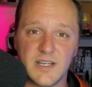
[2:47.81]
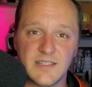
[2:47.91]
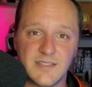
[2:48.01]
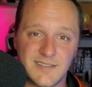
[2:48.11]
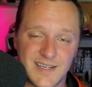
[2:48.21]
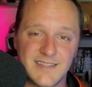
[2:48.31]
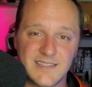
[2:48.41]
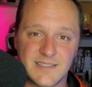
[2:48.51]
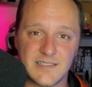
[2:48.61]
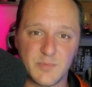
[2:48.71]
and designed
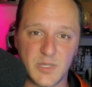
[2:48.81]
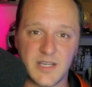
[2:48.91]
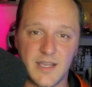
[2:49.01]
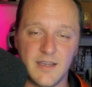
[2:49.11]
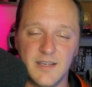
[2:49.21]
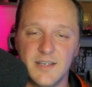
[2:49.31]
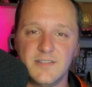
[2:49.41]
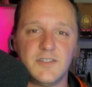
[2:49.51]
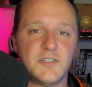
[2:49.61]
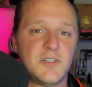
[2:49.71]
this display
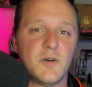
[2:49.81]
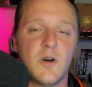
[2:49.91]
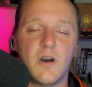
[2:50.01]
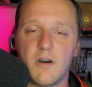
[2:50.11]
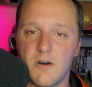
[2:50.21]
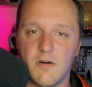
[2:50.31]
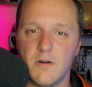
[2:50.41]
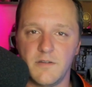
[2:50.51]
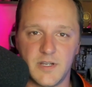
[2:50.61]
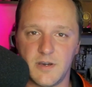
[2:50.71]
to show
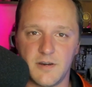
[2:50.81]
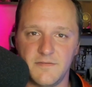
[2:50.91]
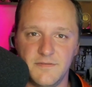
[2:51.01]
all of it off.